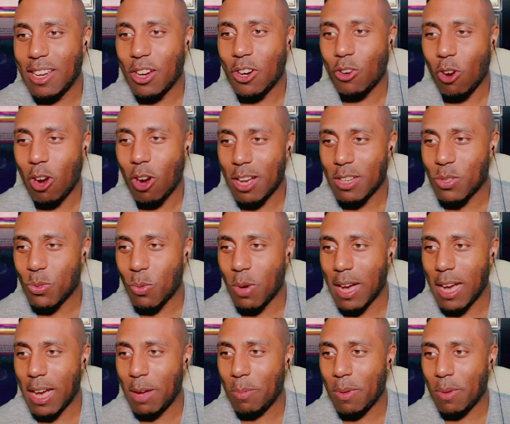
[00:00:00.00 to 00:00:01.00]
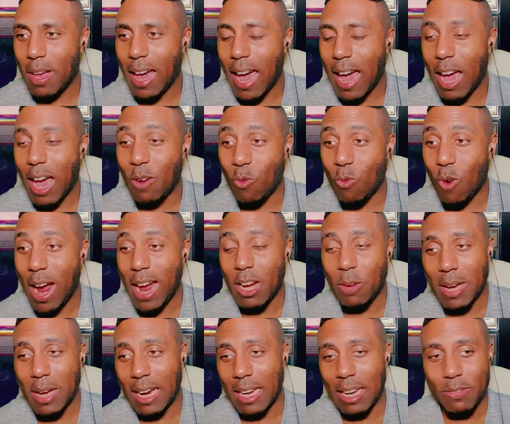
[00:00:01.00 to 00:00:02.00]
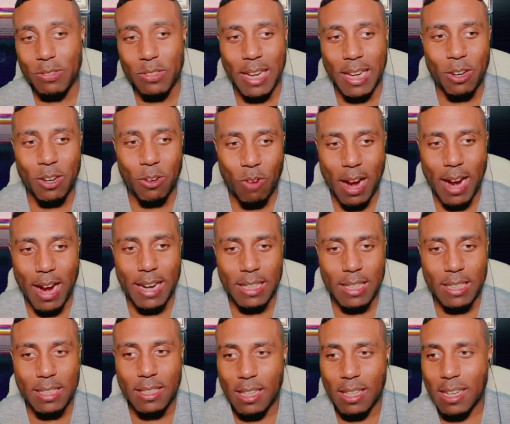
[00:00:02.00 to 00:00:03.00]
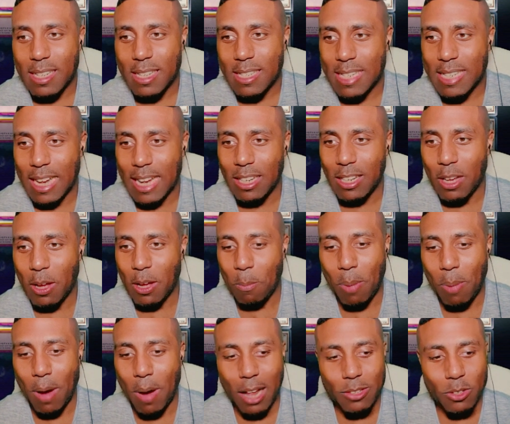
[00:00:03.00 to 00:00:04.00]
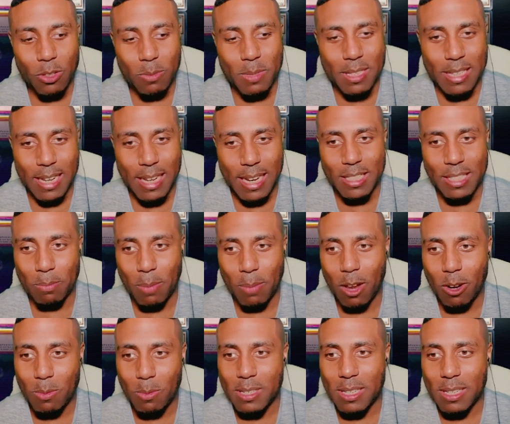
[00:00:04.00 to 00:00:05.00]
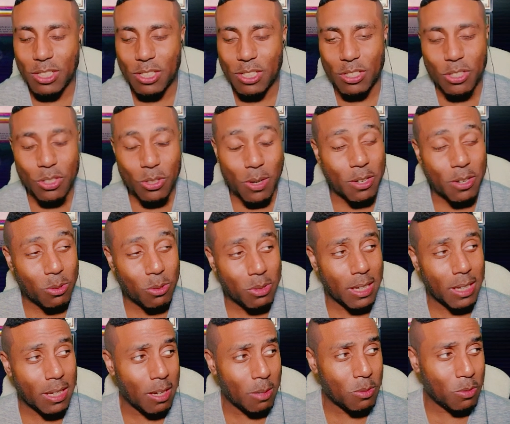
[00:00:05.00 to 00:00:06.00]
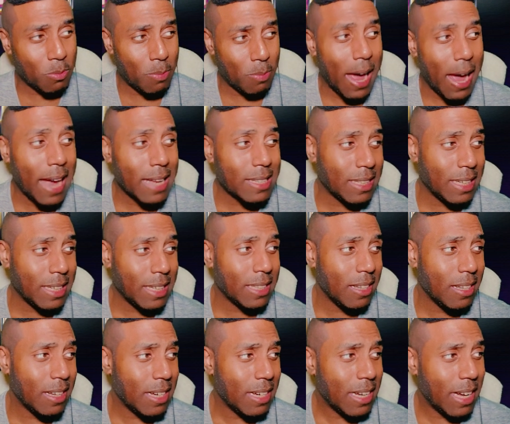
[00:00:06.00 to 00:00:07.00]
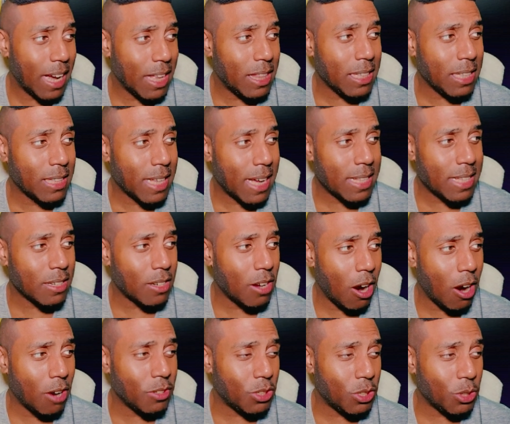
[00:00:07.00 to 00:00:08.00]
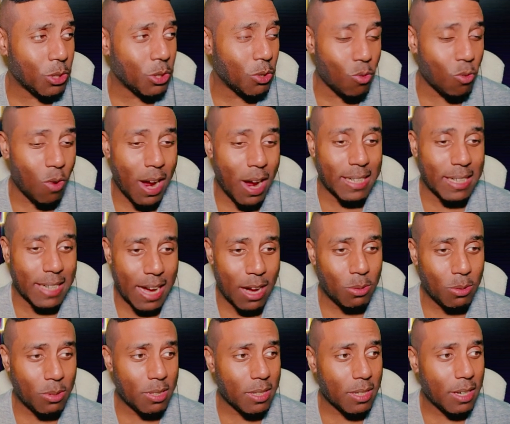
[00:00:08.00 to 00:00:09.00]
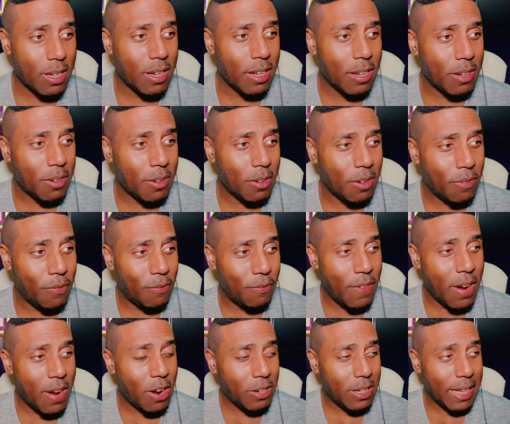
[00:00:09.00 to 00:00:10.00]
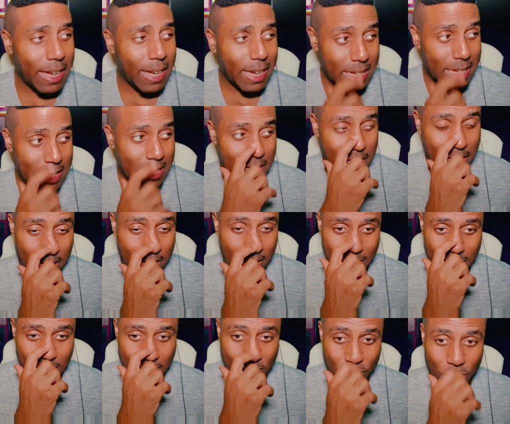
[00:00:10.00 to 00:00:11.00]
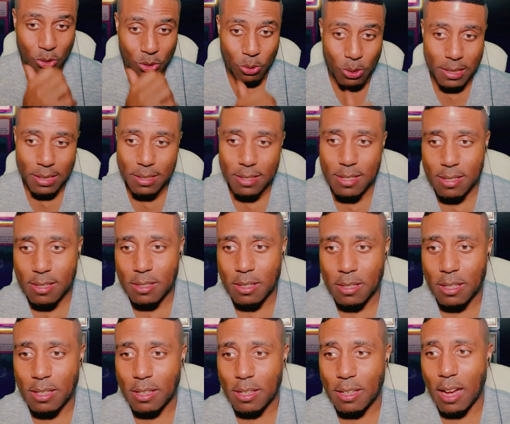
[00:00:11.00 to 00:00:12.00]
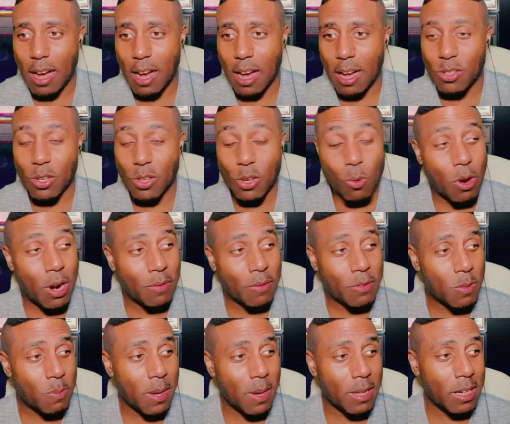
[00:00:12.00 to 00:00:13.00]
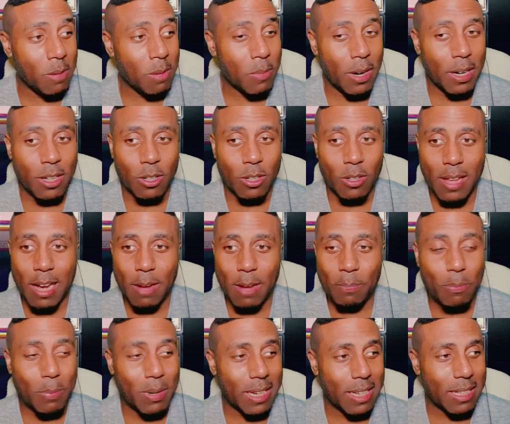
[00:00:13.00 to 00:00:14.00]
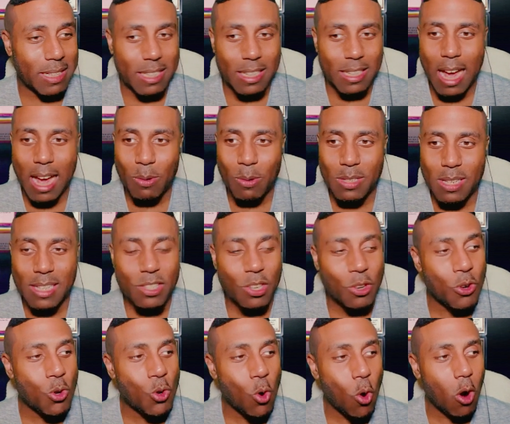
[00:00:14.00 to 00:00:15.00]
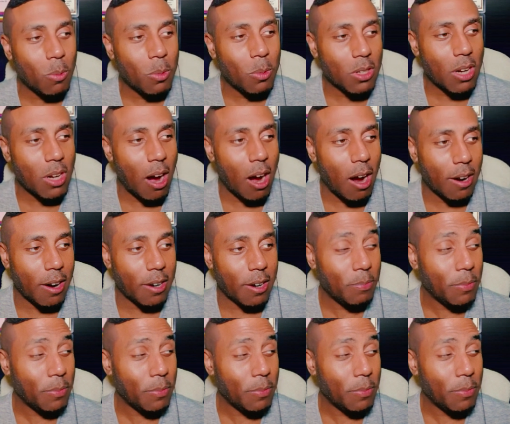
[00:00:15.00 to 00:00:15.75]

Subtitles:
Crosswipe, and Righty. We got a lefty and a righty. Let's take a look at Polymerization. Polymerization too, I don't think it comes from packs. I think that's a card that you can grind out fairly easily in Duel Links. So you won't have to spend any money on that. But look how it's a normal card.